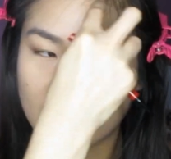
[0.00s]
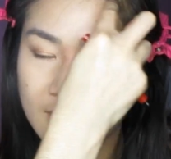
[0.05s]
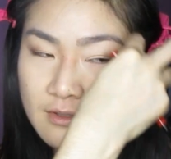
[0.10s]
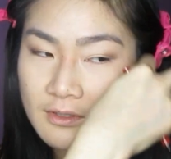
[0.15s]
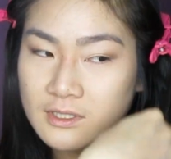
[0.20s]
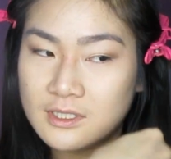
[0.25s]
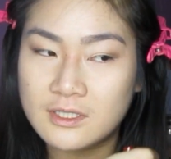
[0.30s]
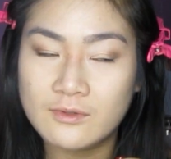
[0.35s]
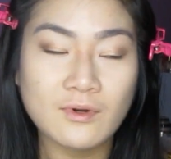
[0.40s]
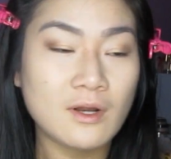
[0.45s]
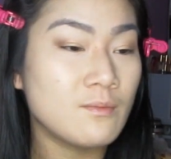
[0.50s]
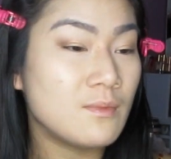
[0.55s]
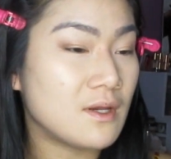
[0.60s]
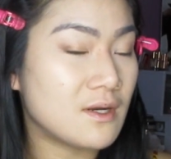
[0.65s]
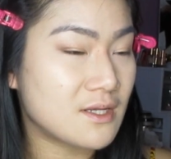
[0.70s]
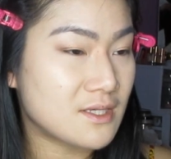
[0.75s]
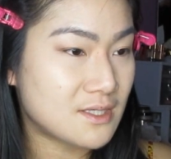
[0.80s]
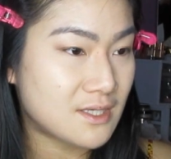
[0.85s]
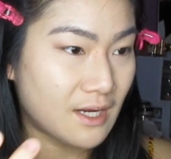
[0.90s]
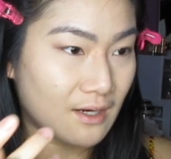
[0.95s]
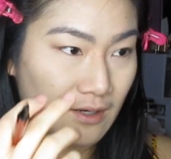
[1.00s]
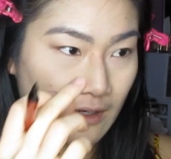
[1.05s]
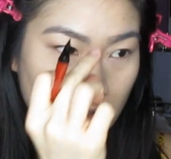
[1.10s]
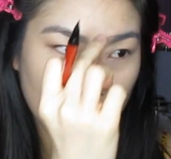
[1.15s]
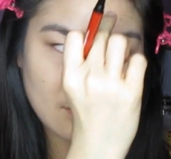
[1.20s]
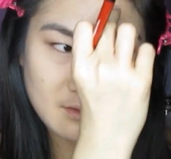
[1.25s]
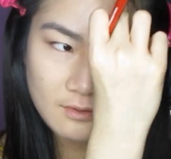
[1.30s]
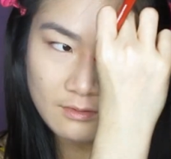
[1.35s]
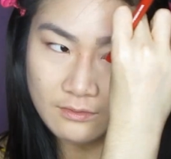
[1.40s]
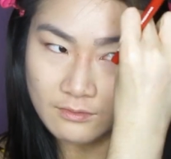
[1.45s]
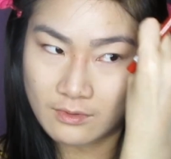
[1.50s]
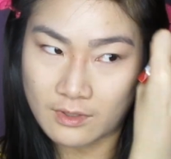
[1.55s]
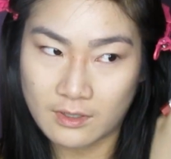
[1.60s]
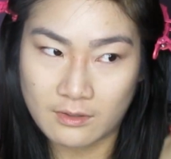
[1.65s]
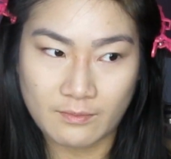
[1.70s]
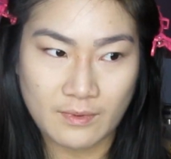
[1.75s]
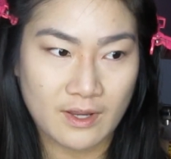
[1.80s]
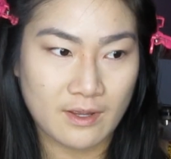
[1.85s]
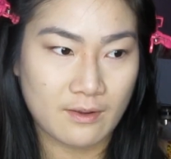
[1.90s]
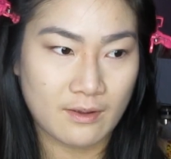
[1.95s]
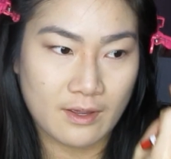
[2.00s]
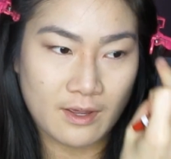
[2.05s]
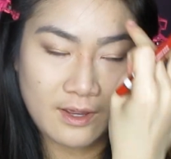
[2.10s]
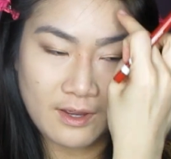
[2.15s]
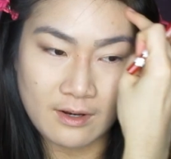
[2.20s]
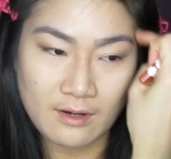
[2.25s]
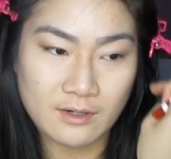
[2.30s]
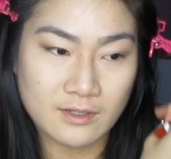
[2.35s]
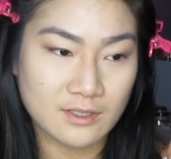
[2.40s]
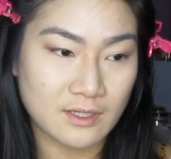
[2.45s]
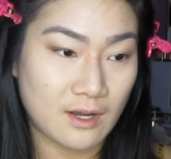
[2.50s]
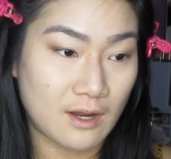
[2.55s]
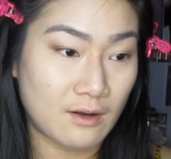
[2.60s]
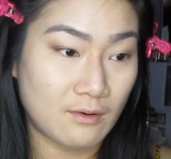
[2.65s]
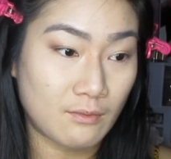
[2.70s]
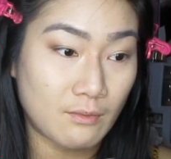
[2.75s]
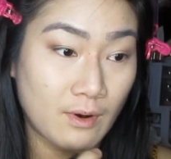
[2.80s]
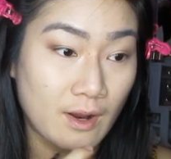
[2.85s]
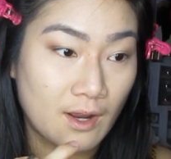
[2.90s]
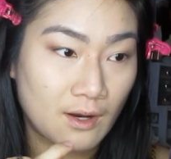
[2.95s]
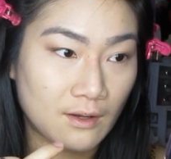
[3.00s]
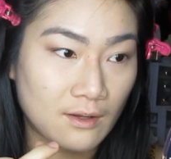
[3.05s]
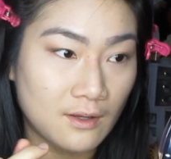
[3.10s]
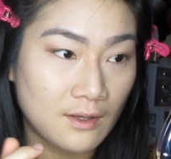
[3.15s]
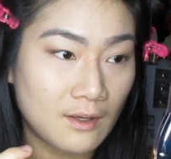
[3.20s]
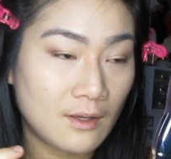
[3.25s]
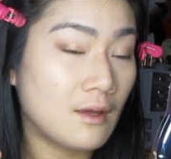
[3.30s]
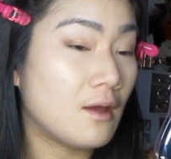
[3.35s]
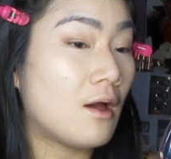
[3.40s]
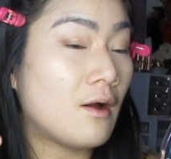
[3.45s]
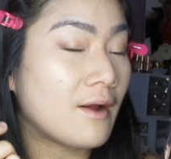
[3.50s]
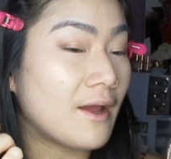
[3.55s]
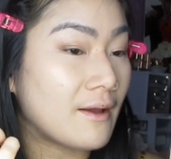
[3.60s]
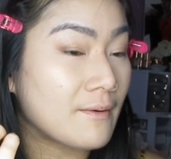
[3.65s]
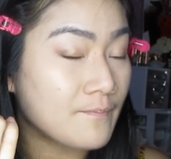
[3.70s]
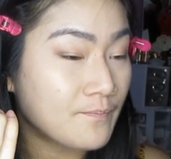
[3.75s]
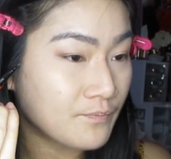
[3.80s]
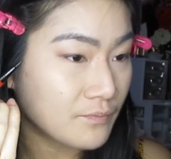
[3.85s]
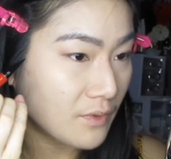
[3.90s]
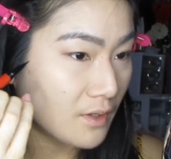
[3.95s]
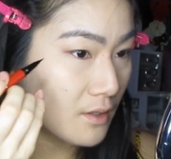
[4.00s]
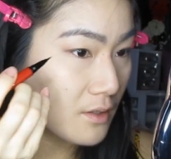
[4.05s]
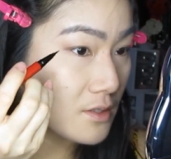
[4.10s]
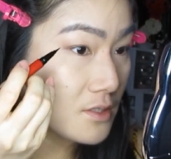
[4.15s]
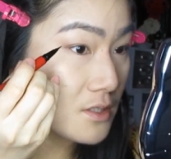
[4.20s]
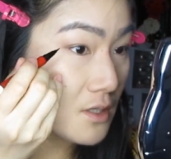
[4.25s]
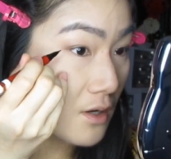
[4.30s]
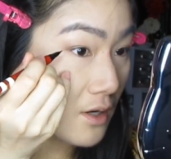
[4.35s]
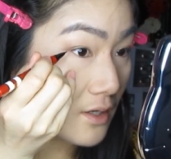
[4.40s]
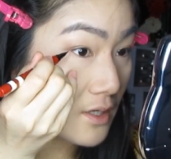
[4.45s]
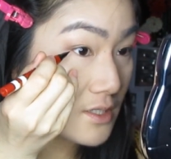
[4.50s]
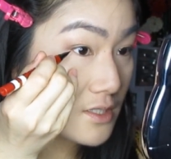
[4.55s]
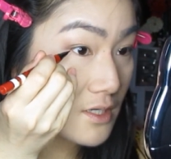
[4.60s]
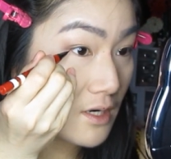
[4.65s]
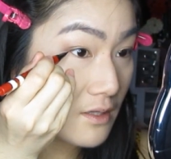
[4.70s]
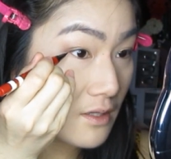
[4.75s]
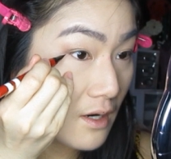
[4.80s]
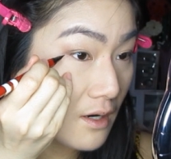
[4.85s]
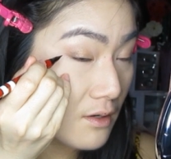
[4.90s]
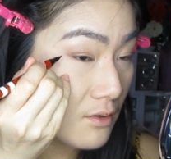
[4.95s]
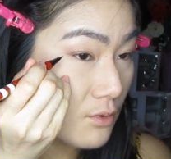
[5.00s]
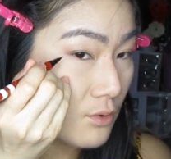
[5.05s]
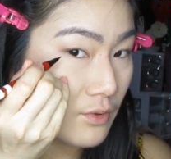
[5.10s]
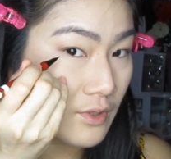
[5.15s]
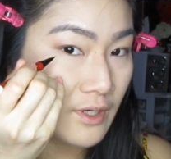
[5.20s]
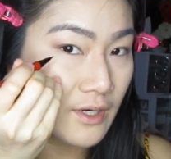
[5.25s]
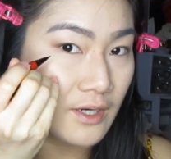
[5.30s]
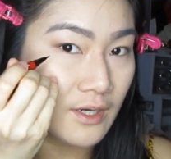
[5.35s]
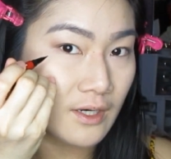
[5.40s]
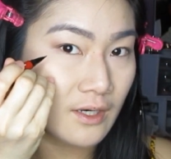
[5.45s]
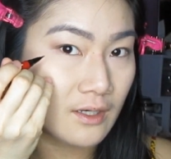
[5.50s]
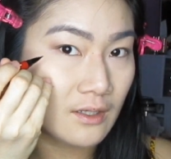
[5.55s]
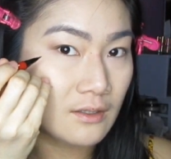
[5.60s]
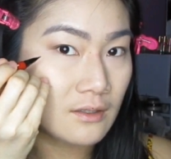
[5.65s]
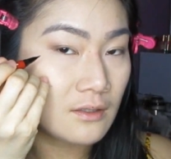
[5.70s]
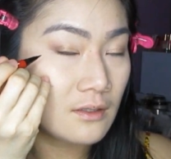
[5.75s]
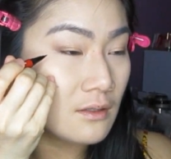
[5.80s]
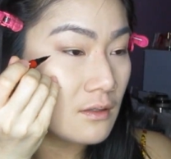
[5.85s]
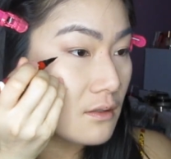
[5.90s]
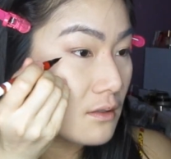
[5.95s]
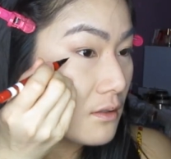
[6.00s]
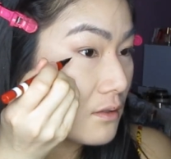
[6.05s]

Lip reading: So you'll see what I mean in a second. Whoa, my hair is out of whack. Okay, so I'm going to start in the outer corner here.